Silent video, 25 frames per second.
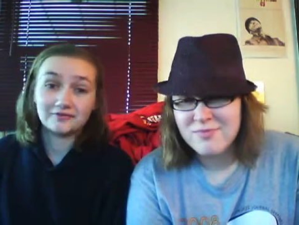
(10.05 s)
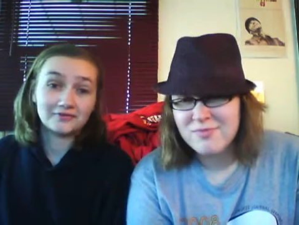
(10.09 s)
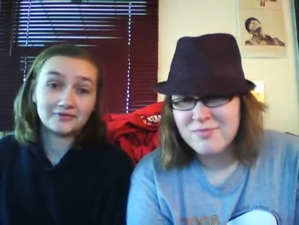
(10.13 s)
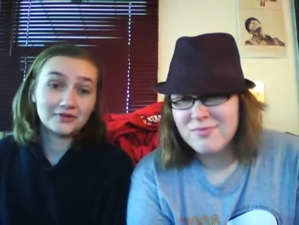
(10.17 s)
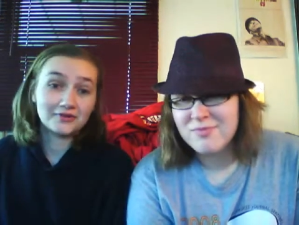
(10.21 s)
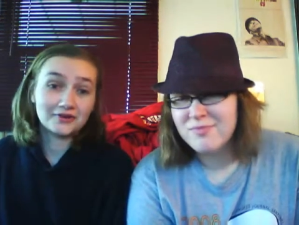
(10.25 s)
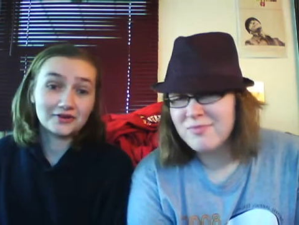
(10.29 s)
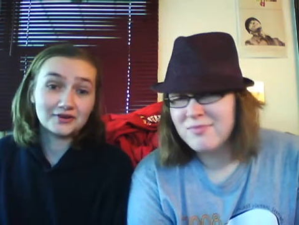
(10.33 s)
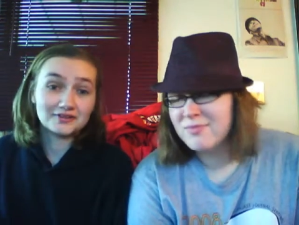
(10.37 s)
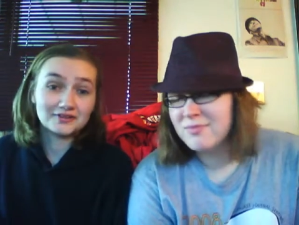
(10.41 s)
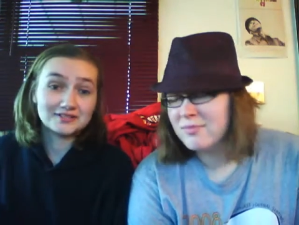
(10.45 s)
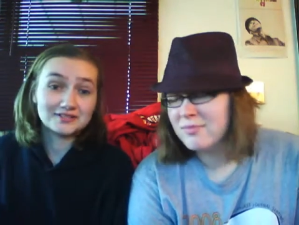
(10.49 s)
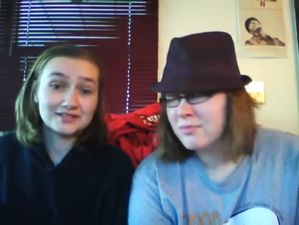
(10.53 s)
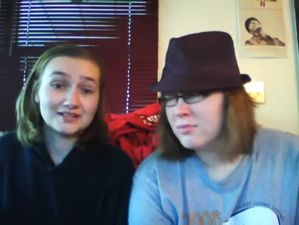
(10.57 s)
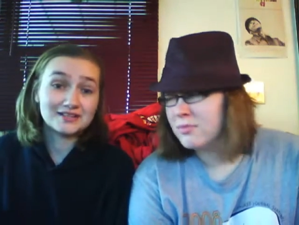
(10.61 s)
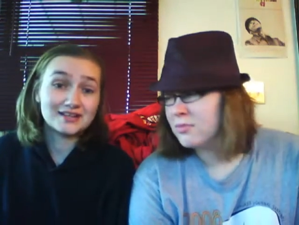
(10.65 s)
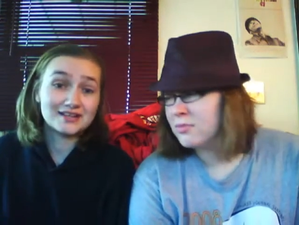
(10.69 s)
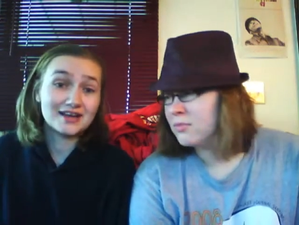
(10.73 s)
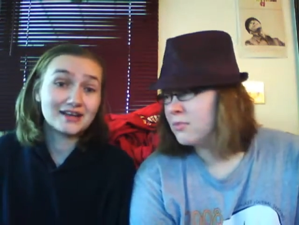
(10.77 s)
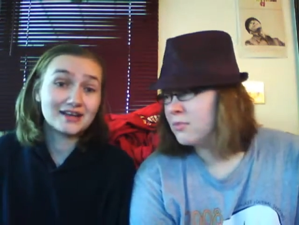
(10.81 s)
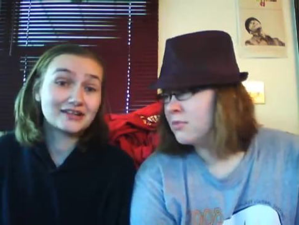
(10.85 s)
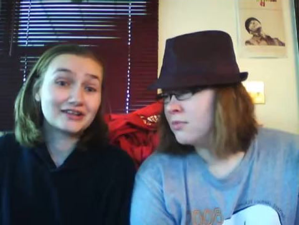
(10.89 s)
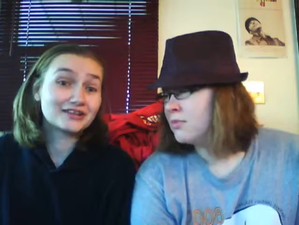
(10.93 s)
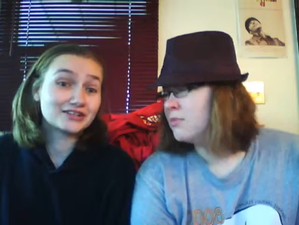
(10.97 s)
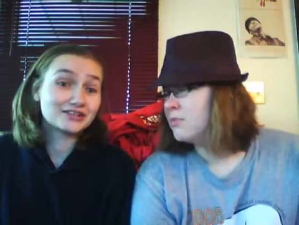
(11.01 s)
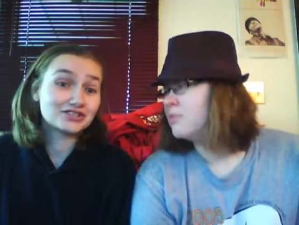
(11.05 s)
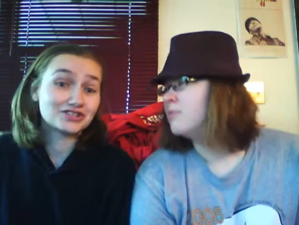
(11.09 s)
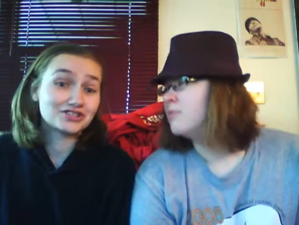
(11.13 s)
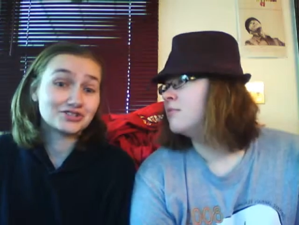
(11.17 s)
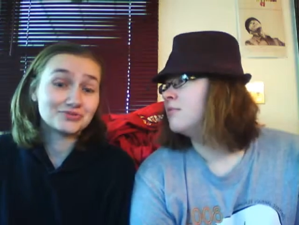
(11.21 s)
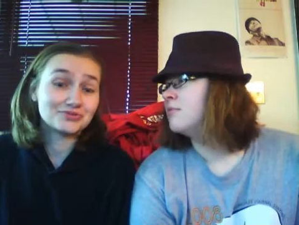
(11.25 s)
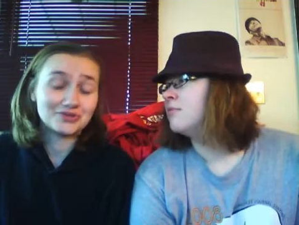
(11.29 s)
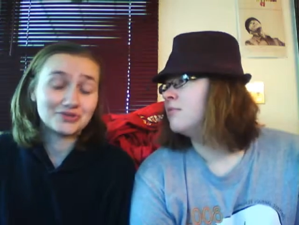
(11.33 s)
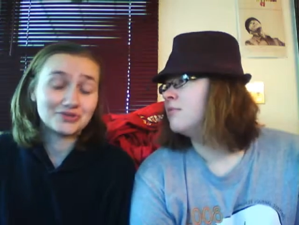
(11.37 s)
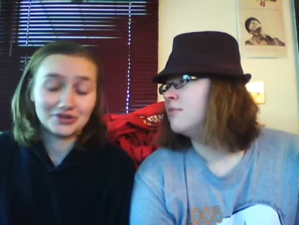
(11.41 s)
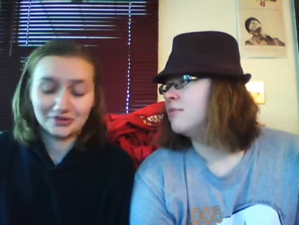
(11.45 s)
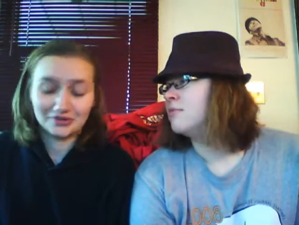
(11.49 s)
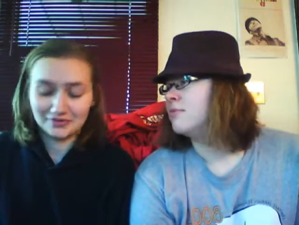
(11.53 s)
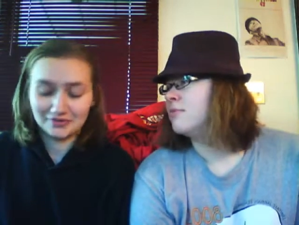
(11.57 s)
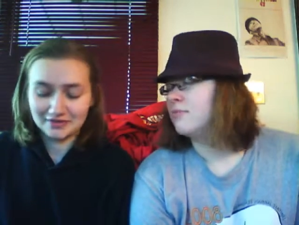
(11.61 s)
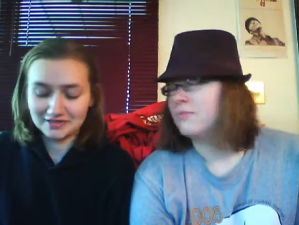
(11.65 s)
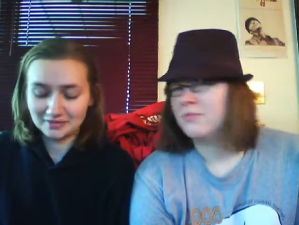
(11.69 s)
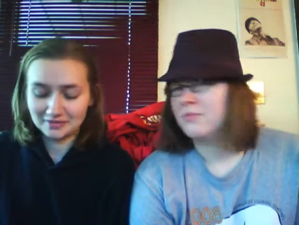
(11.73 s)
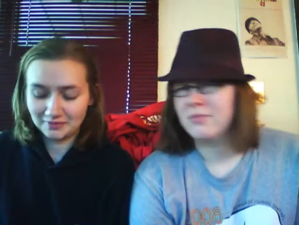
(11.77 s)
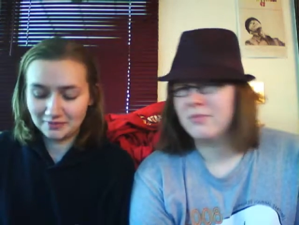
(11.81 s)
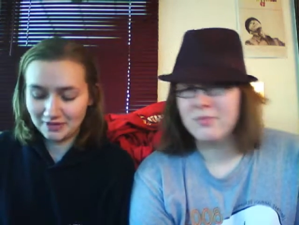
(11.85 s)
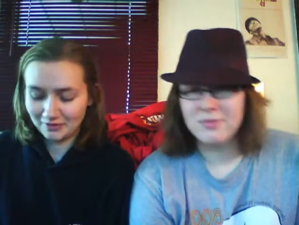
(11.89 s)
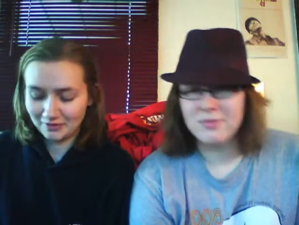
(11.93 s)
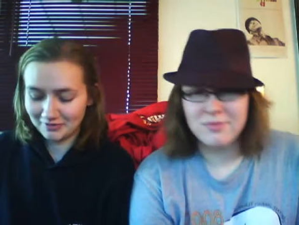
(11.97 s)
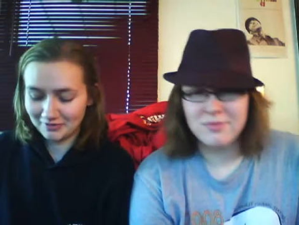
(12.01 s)
Speaker 1: for TDL Junior
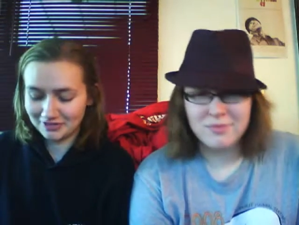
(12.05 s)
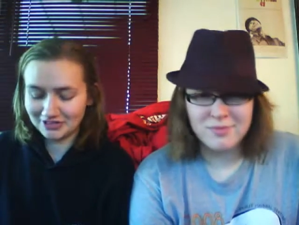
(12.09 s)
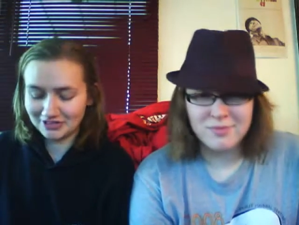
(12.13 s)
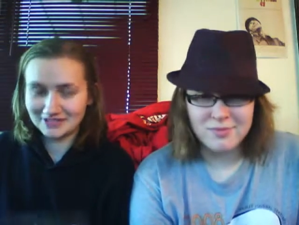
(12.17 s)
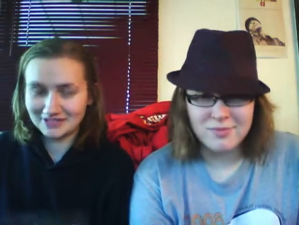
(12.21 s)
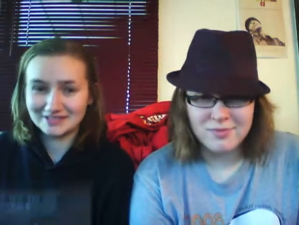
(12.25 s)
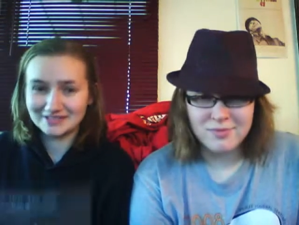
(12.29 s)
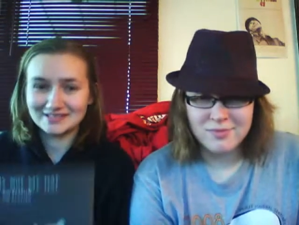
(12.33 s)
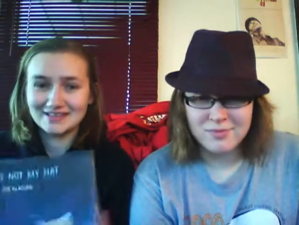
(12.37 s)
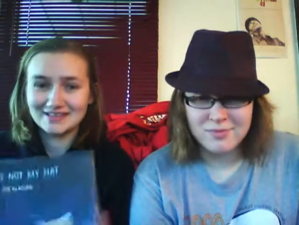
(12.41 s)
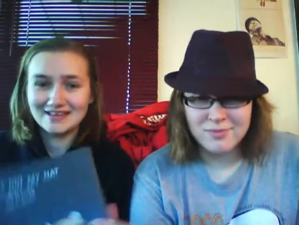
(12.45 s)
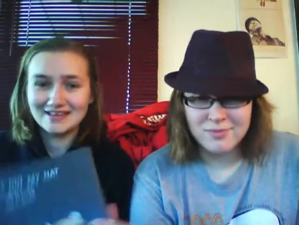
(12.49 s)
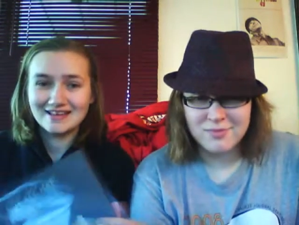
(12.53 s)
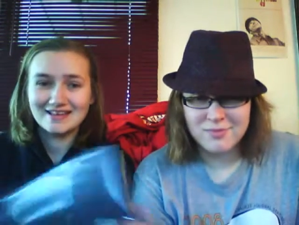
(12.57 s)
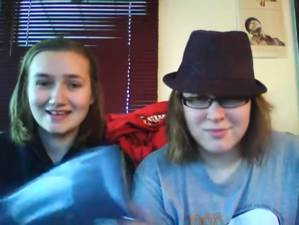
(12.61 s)
this week, which is